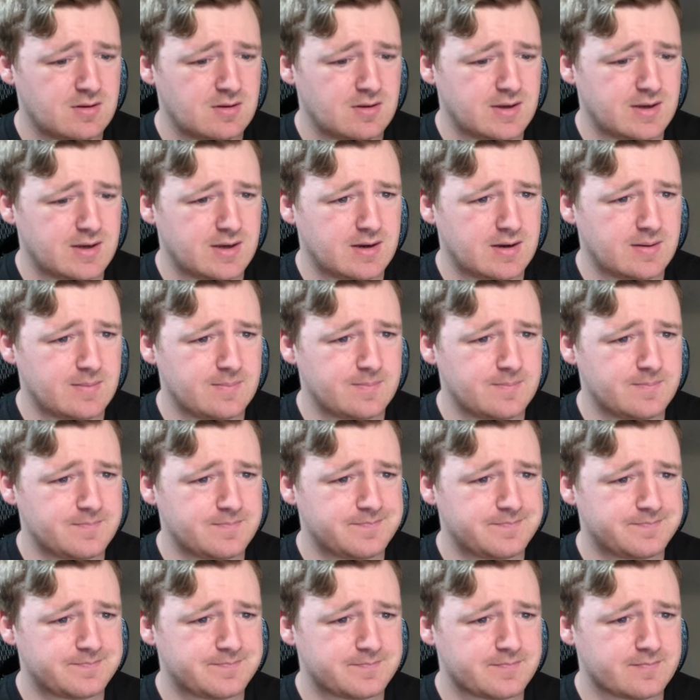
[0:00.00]
Um,
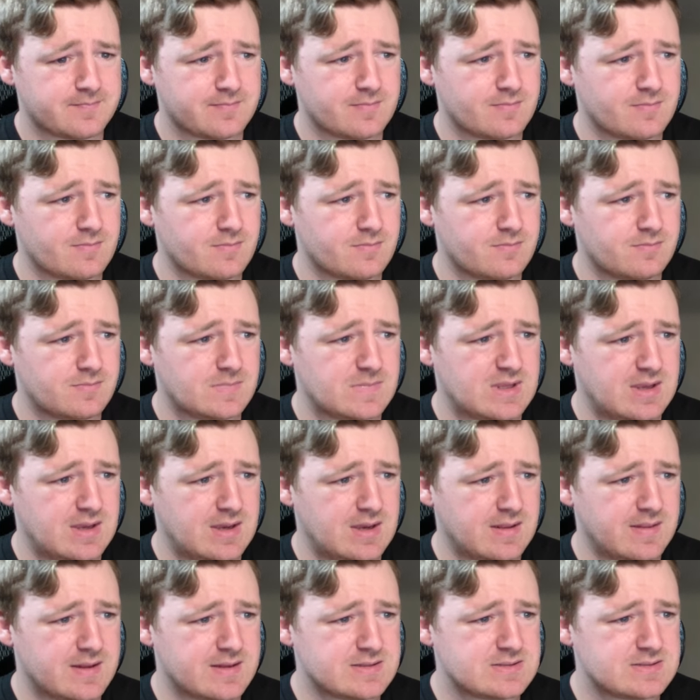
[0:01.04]

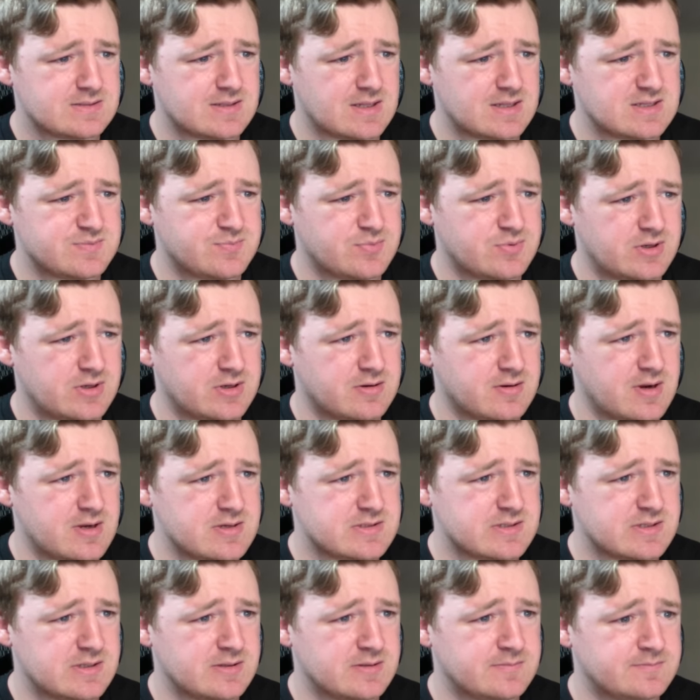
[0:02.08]
yeah, that's that's pretty
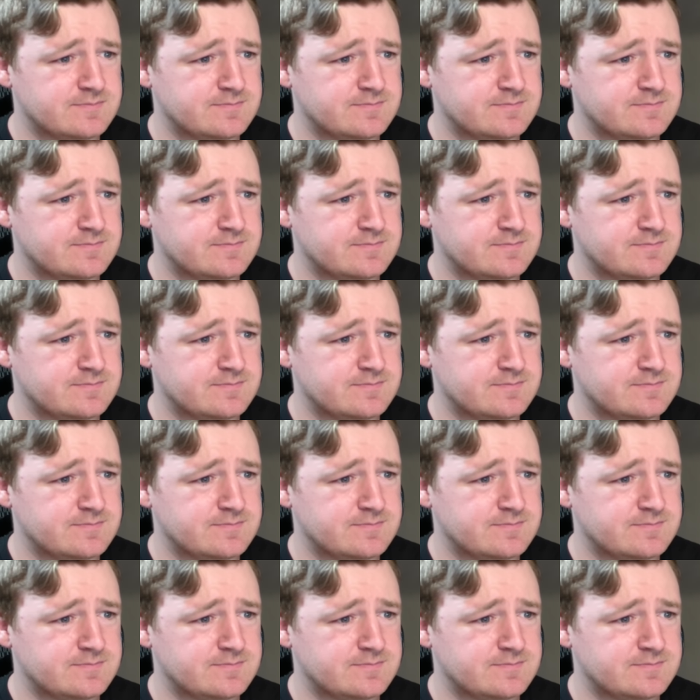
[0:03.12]
crazy.